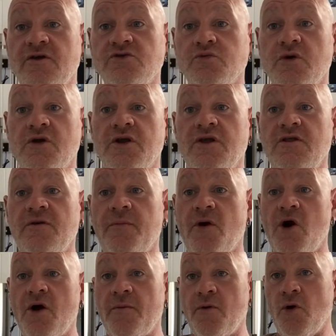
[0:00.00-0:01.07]
there's one in the
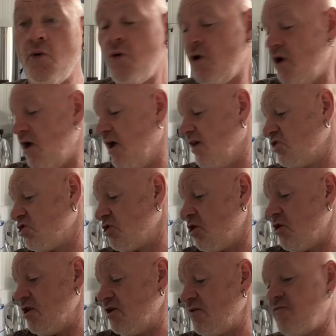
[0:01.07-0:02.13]
Bible. It's
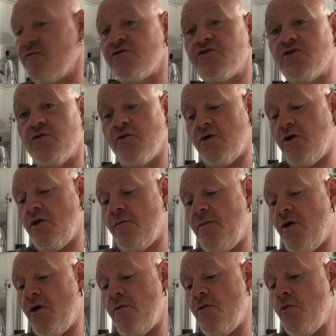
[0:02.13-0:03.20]
slightly different to the one in the
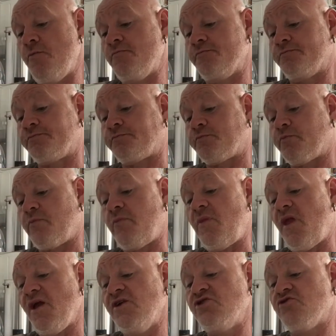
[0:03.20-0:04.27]
Bible.
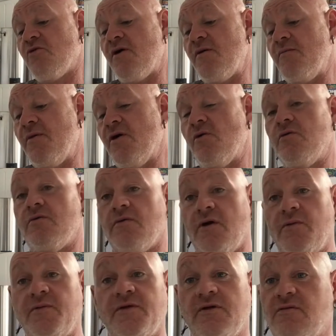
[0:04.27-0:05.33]
His grain bill,
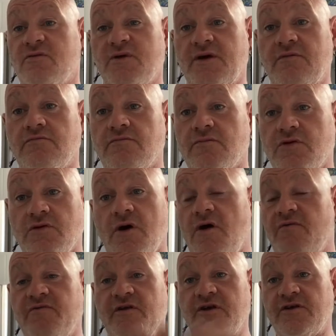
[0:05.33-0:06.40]
hopefully
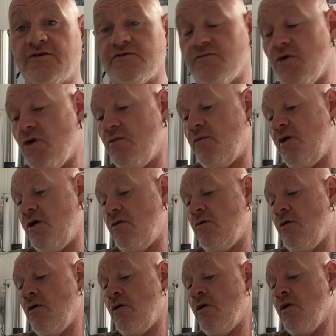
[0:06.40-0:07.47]
he doesn't mind me
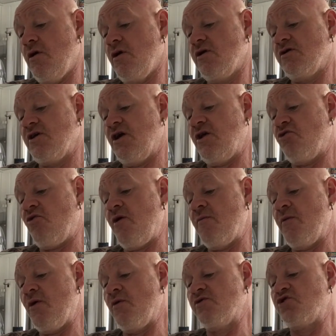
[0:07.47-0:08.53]
saying it. Grain
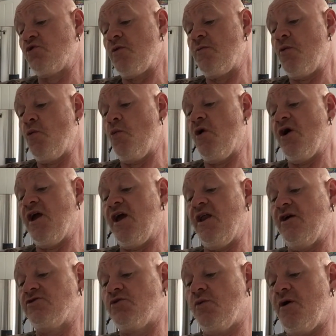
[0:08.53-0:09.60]
bill is 3.1
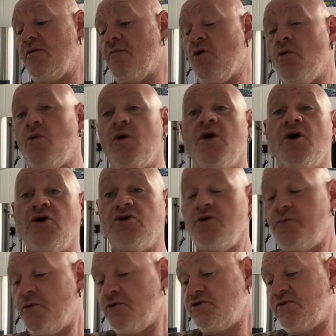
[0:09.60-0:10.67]
kilos of wheat malt,
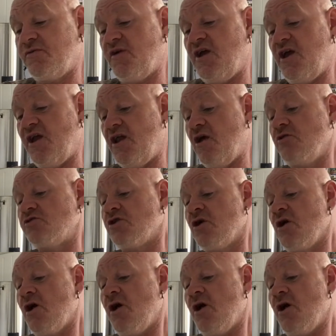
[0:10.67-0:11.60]
2.7 kilos